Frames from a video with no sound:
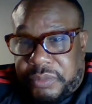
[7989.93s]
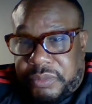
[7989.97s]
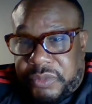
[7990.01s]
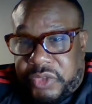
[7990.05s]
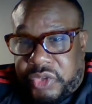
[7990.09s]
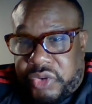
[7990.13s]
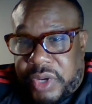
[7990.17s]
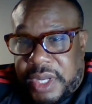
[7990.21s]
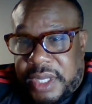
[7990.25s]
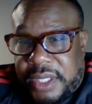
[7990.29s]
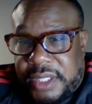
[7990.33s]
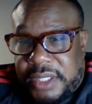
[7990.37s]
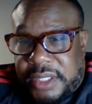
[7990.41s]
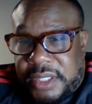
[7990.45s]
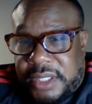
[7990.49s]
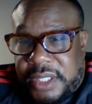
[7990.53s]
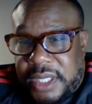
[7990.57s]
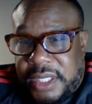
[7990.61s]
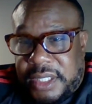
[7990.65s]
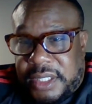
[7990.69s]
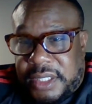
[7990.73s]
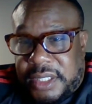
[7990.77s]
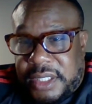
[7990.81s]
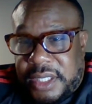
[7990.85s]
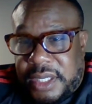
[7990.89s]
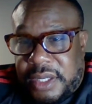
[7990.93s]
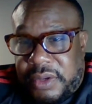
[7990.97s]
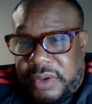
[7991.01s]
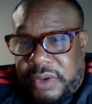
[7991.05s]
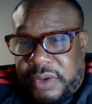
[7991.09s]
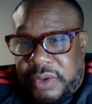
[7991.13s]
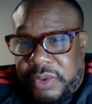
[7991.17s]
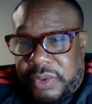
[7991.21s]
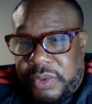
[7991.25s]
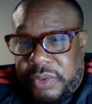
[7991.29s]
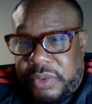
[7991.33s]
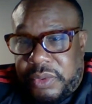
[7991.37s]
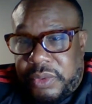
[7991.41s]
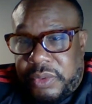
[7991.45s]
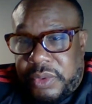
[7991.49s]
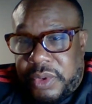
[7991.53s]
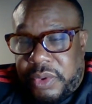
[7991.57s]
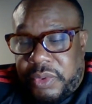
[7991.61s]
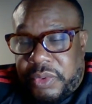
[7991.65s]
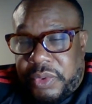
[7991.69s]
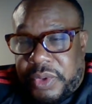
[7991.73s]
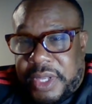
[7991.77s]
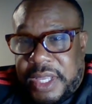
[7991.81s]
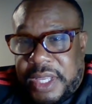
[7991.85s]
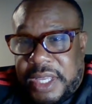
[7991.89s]
Tri-State said, oh,
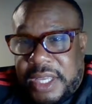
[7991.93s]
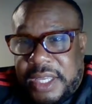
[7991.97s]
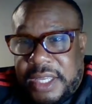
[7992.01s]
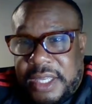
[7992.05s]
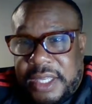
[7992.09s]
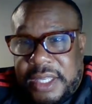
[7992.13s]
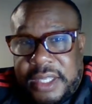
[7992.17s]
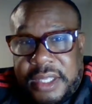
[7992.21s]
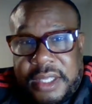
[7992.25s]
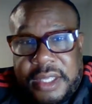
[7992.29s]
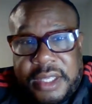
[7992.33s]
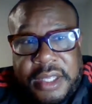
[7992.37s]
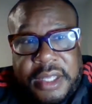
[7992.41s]
okay.